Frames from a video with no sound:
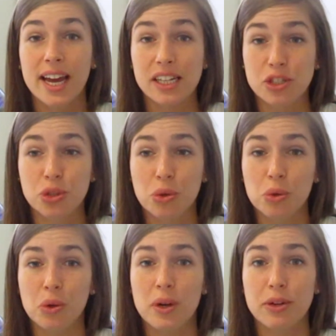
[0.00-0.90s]
in
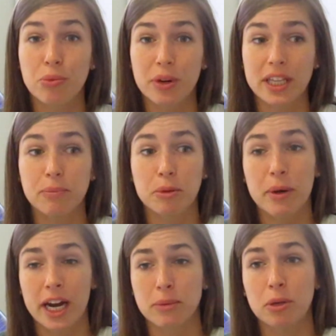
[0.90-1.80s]
school really
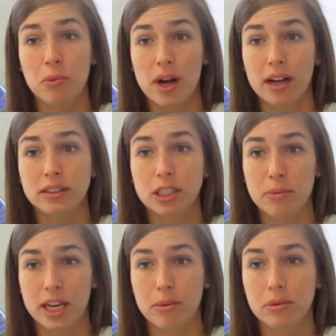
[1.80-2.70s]
prepared me well to
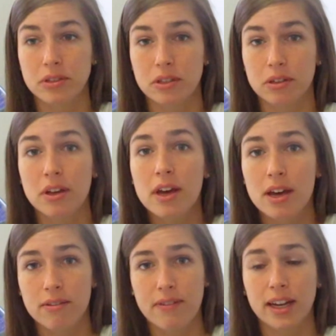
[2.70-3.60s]
be able to
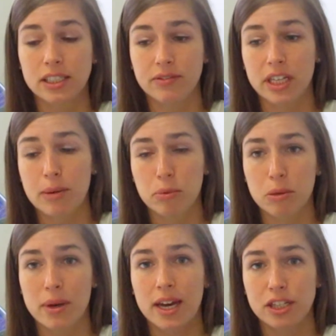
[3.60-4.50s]
effectively
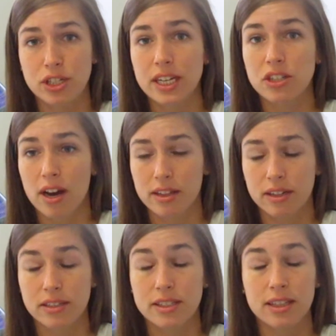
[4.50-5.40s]
implement and teach
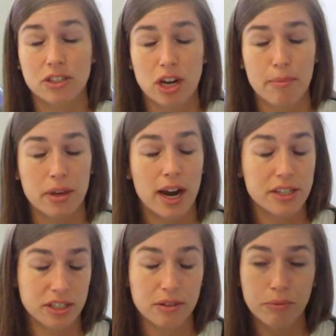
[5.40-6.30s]
others in the job that
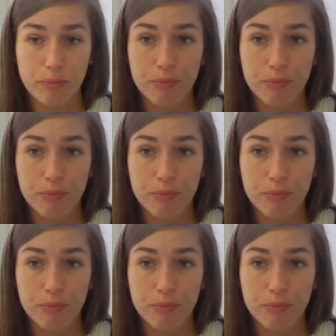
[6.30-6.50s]
I do.